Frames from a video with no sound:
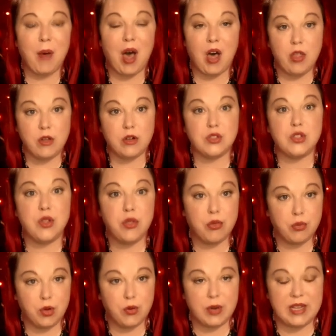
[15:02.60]
others
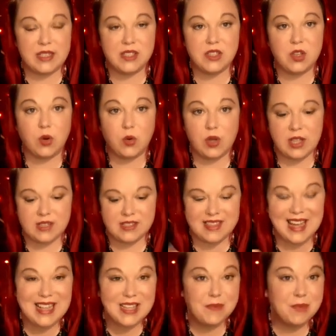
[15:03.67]
through it. So it's
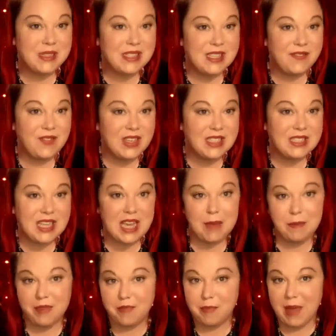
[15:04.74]
that specific
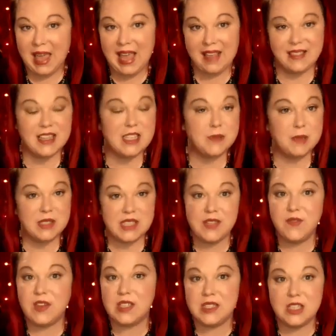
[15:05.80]
type of pain, that
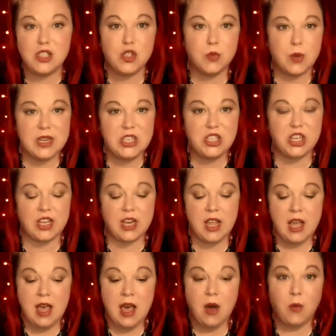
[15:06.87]
specific situation
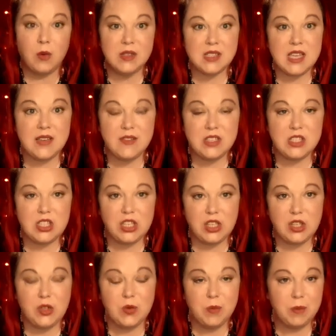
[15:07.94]
was given to
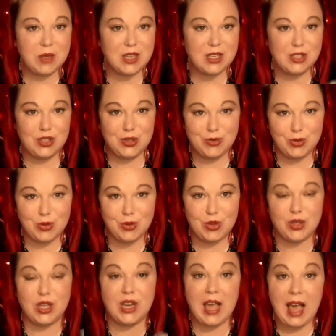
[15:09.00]
you because you knew you
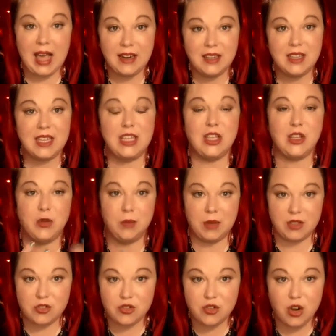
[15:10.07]
could handle it, you'd be
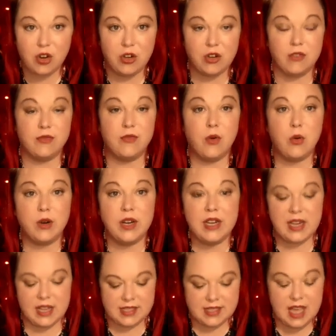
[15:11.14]
stronger for it.
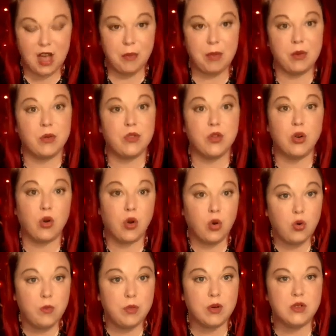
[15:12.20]
It's helping with your
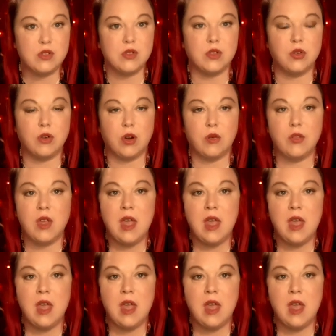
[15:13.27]
own personal growth,